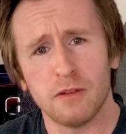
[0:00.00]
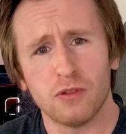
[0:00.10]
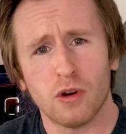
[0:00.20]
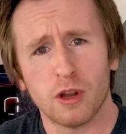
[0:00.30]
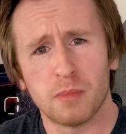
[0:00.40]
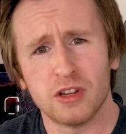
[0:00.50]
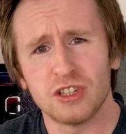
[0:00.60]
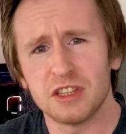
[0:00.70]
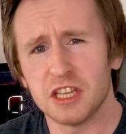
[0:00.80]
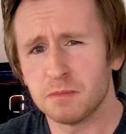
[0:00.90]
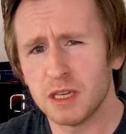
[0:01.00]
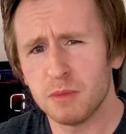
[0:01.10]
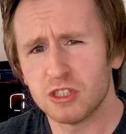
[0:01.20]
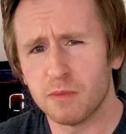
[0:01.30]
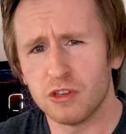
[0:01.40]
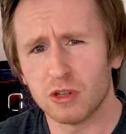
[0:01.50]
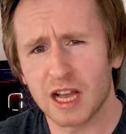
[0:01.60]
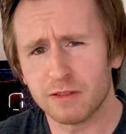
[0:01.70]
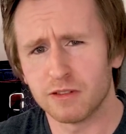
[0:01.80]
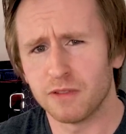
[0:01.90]
if you're on a budget, this may be something you'll
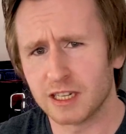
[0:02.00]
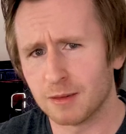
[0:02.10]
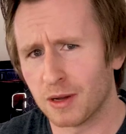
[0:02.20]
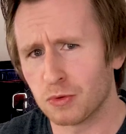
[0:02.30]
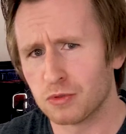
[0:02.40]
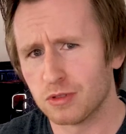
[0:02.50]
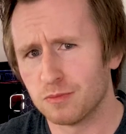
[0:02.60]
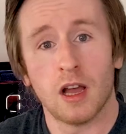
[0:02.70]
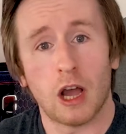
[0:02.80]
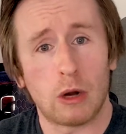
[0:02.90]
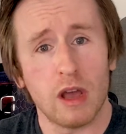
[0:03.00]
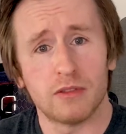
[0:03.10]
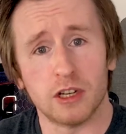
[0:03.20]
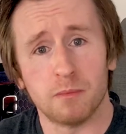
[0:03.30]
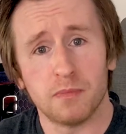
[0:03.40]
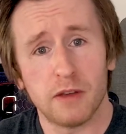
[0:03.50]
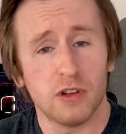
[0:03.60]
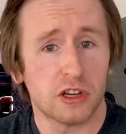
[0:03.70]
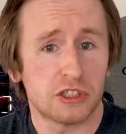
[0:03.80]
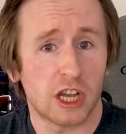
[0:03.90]
have to think about. However, if you're
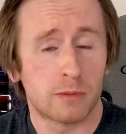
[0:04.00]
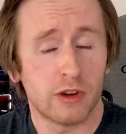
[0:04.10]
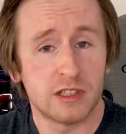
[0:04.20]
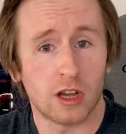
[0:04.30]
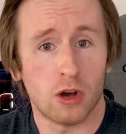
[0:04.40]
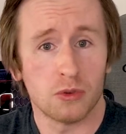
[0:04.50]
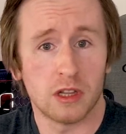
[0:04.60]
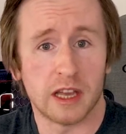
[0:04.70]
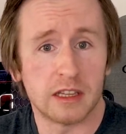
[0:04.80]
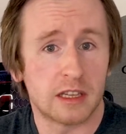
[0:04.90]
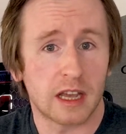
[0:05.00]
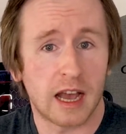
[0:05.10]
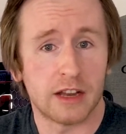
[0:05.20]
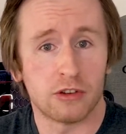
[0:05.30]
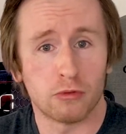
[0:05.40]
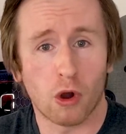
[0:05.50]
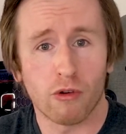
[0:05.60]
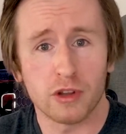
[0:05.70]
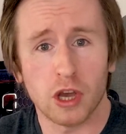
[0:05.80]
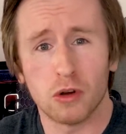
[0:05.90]
looking to upgrade to Alder Lake and you
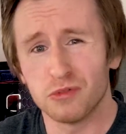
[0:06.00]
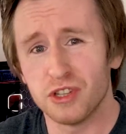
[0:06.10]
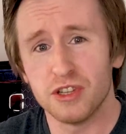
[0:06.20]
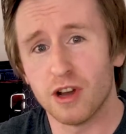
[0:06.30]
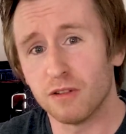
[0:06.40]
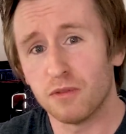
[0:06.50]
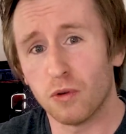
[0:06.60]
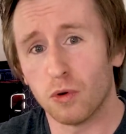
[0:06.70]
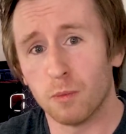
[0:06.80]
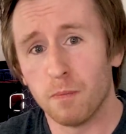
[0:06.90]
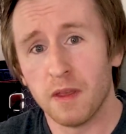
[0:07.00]
already own DDR4,